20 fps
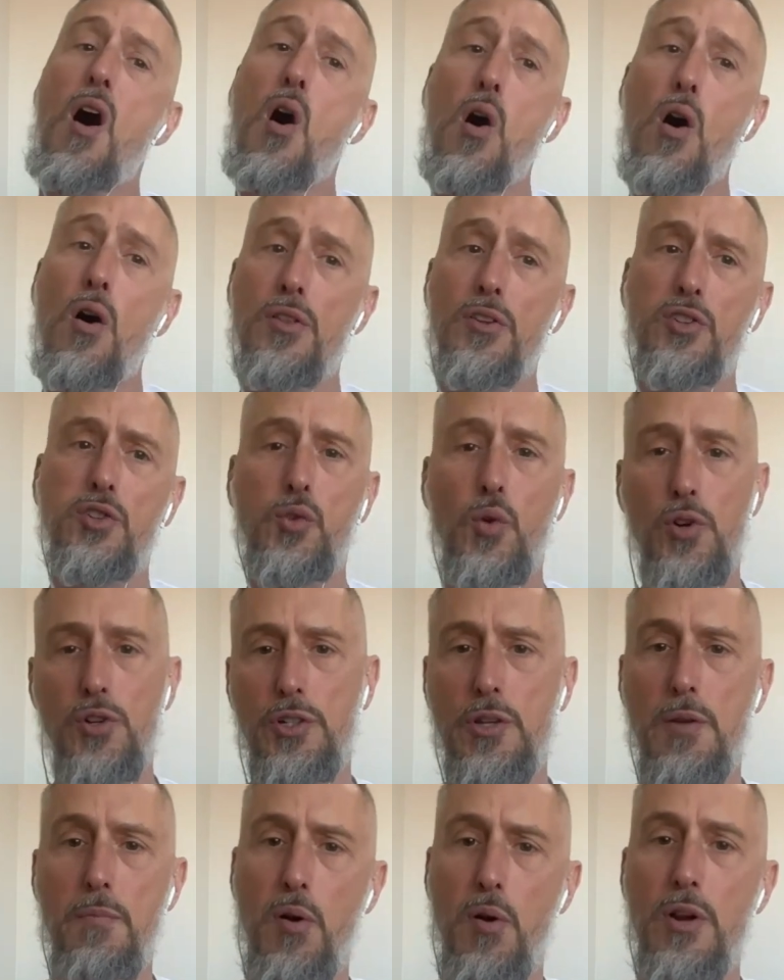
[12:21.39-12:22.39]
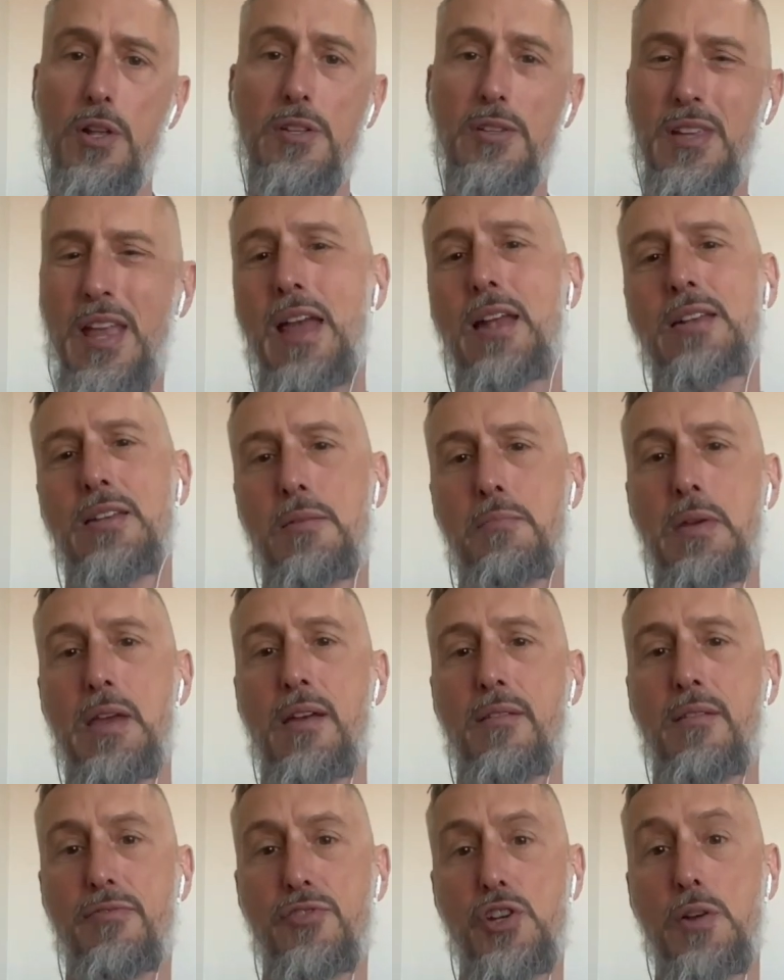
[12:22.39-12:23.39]
All the source components tend to
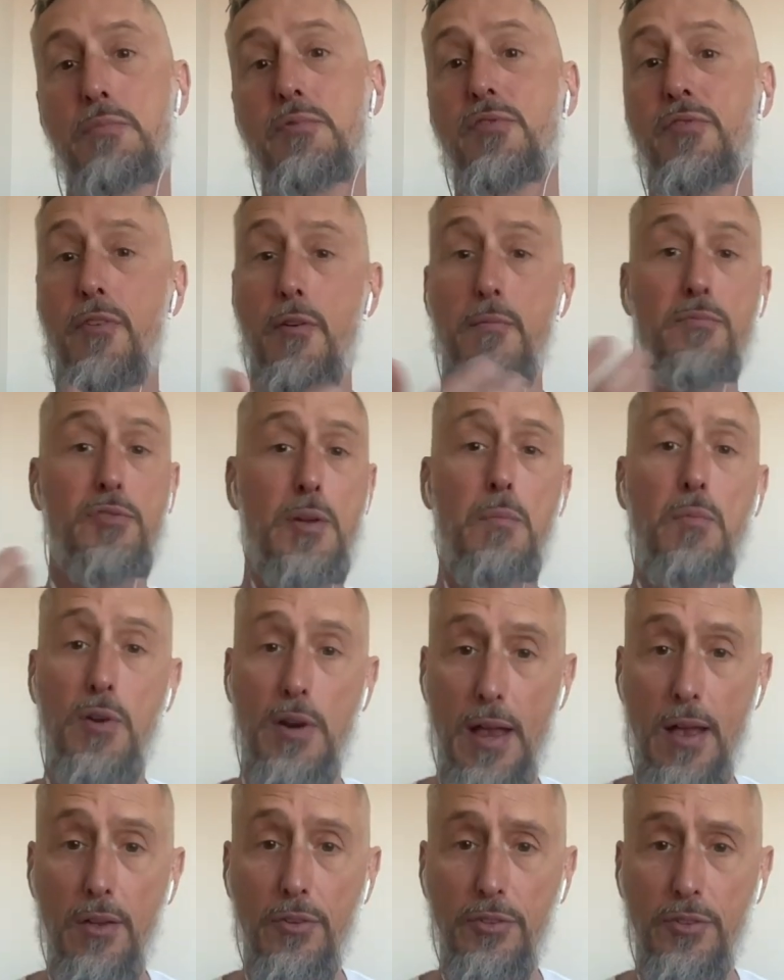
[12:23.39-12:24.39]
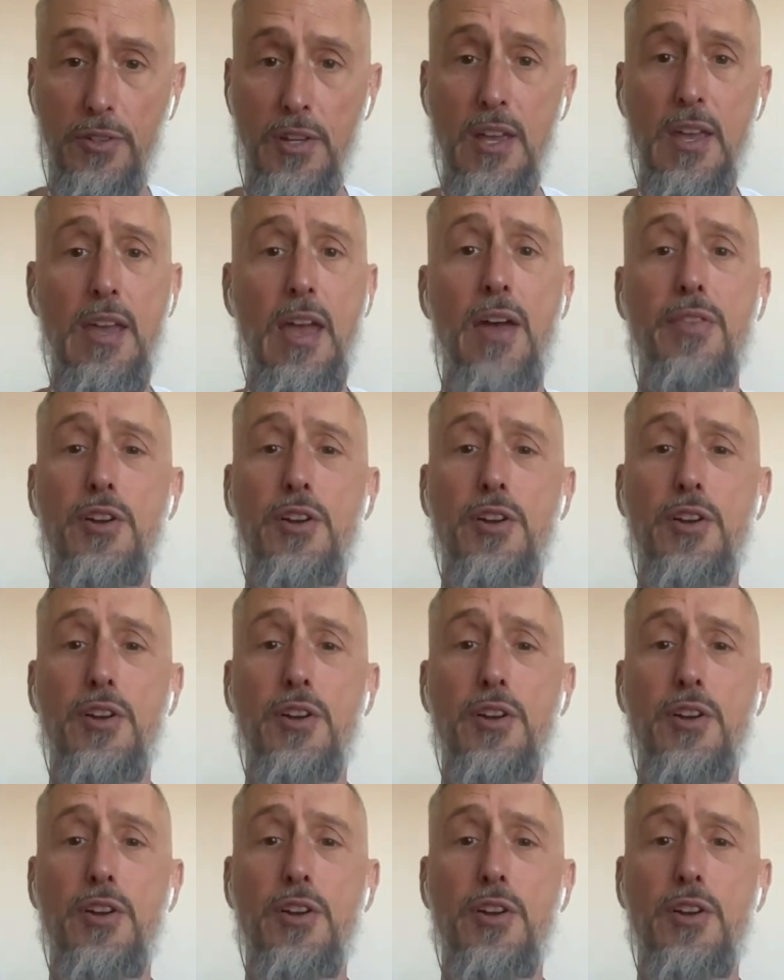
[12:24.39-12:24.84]
be shipped from somewhere else,